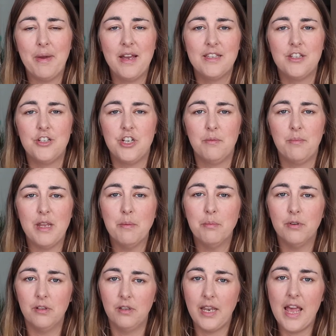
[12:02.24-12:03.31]
messaging
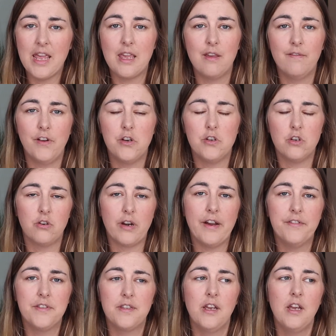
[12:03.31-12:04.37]
people, liking
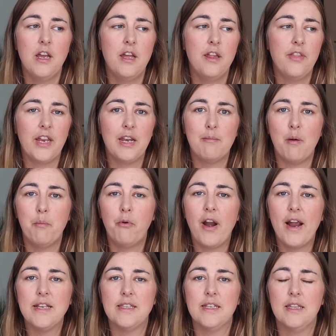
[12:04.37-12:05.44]
photographs, thinking about
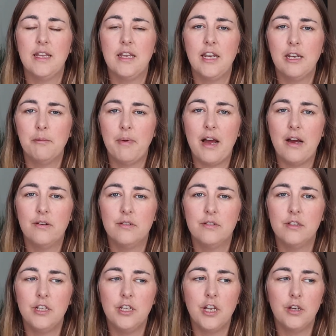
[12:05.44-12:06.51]
pricing, thinking
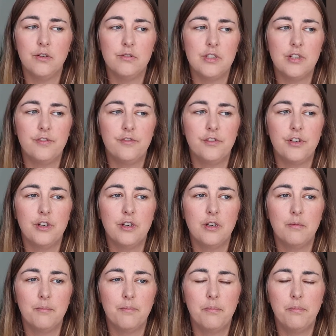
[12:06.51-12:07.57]
about, you know, different
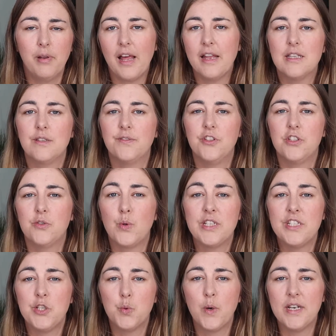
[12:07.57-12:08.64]
plans for
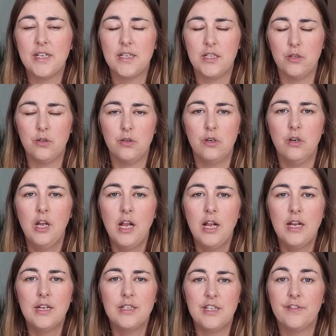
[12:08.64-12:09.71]
2020 or
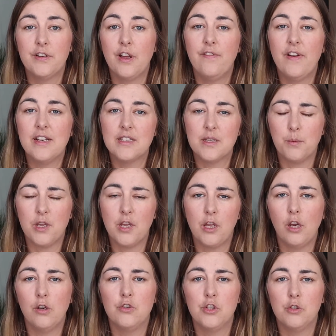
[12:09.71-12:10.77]
different events that we can
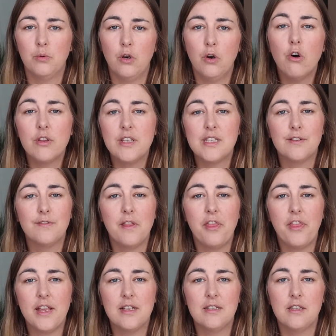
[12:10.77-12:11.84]
go to, or all these different
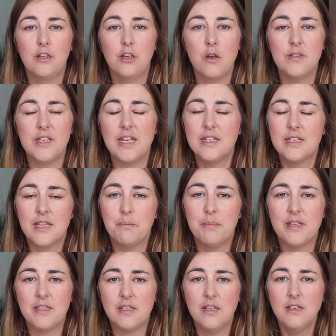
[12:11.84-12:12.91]
things that goes into the
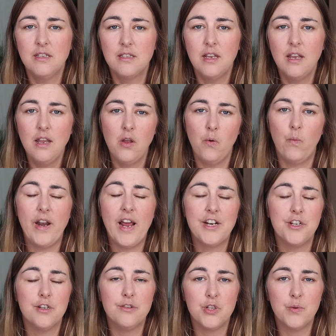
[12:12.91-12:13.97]
business. When I
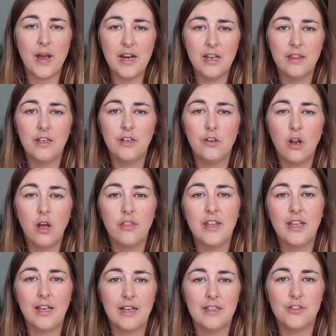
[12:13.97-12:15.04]
don't do anything,
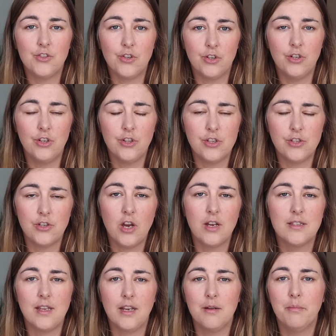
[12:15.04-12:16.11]
nothing gets done. There's not
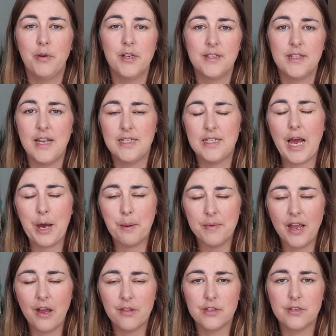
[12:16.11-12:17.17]
a second person here to help
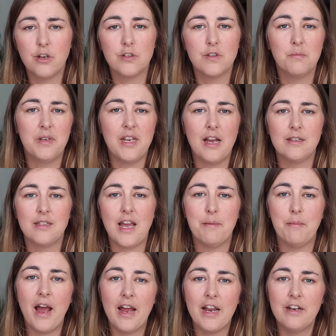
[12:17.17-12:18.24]
me out. There's not somebody else that
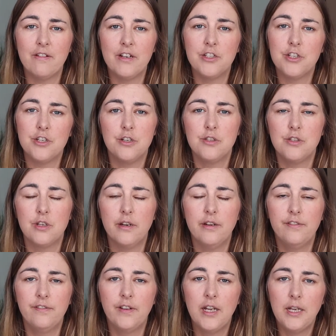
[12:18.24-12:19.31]
I'm hiring to do
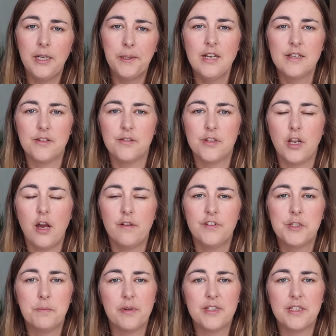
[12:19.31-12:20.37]
stuff. So there's a lot of
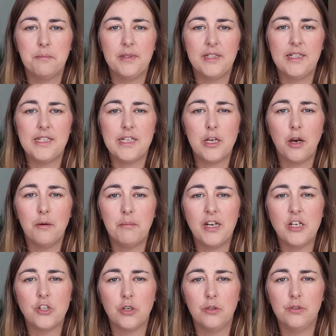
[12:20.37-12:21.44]
responsibility on
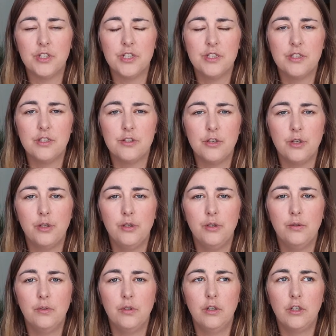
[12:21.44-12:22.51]
my shoulders
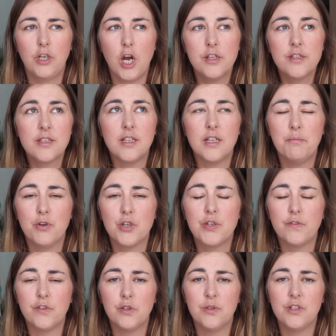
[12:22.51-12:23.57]
to constantly push
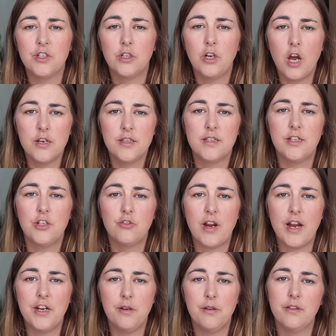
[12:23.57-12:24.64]
forward, constantly
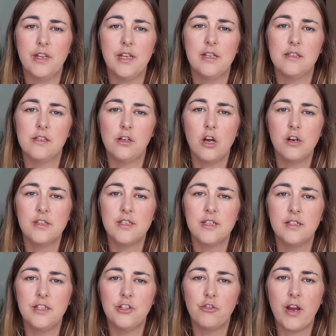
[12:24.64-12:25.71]
try new things,
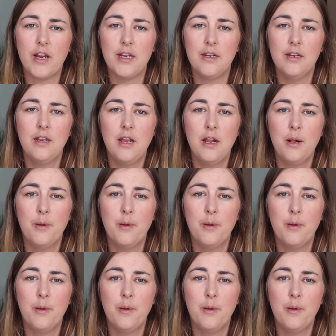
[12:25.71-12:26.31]
constantly try and